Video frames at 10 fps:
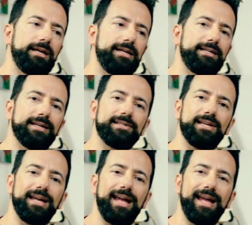It has
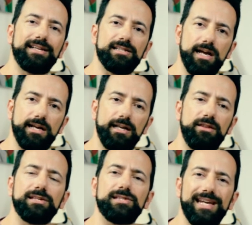exactly
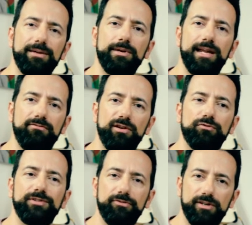the same level
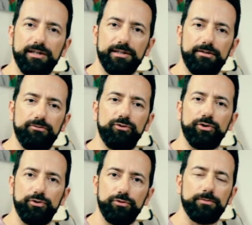of difficulty
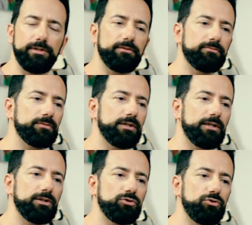for you
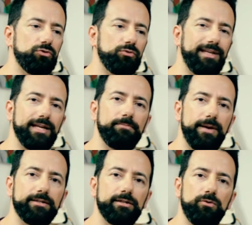to get
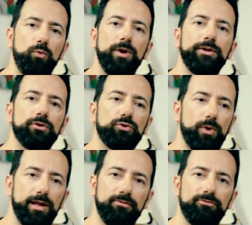better when you're
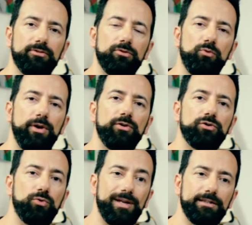12, when
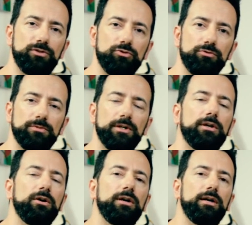you're 22,
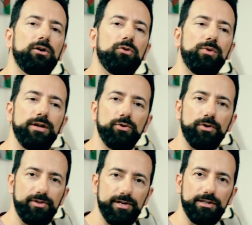when you're
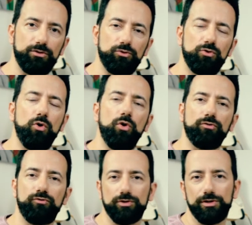32 or
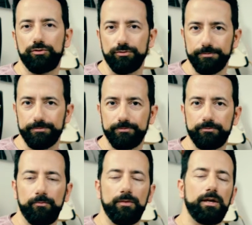42.
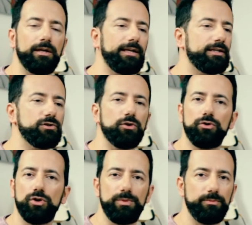It's not
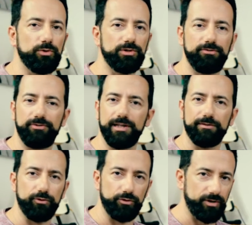going to be more
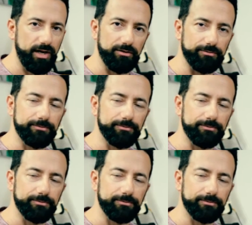difficult for you now.